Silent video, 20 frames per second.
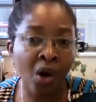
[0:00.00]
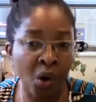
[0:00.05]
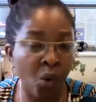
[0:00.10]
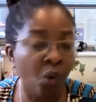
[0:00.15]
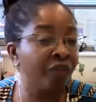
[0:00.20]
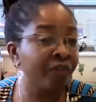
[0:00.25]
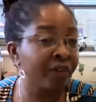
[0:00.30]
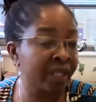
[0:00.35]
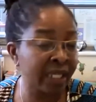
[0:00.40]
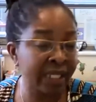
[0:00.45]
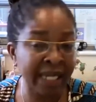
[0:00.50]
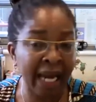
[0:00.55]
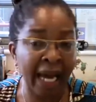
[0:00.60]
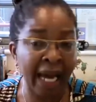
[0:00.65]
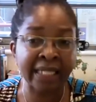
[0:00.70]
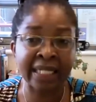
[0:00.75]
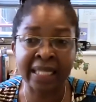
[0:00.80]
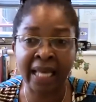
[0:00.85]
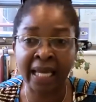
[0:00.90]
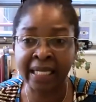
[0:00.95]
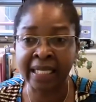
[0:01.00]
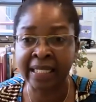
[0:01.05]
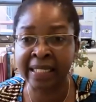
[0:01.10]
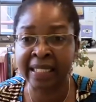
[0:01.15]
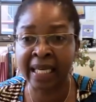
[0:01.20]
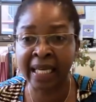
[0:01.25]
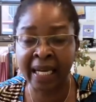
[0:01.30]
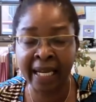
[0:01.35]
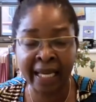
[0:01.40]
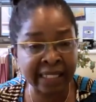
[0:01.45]
over the data that is
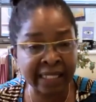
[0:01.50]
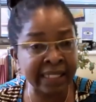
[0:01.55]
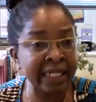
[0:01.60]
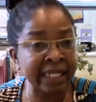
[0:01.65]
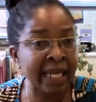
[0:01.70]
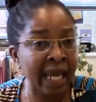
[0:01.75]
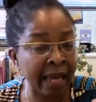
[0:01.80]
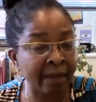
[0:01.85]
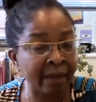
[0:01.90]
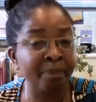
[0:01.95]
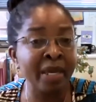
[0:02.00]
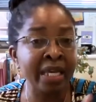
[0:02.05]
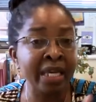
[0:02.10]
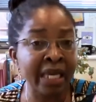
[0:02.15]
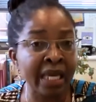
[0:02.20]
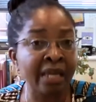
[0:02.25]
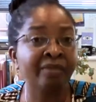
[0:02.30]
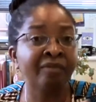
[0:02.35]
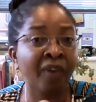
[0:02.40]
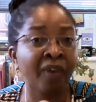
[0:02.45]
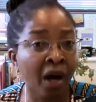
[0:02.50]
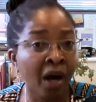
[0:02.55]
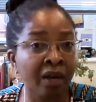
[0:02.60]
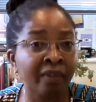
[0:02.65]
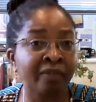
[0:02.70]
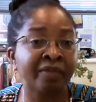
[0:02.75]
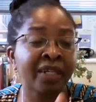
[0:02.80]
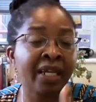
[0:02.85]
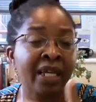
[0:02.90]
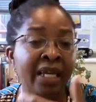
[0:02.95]
collected and being
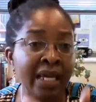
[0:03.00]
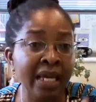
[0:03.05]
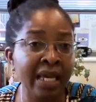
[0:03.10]
involved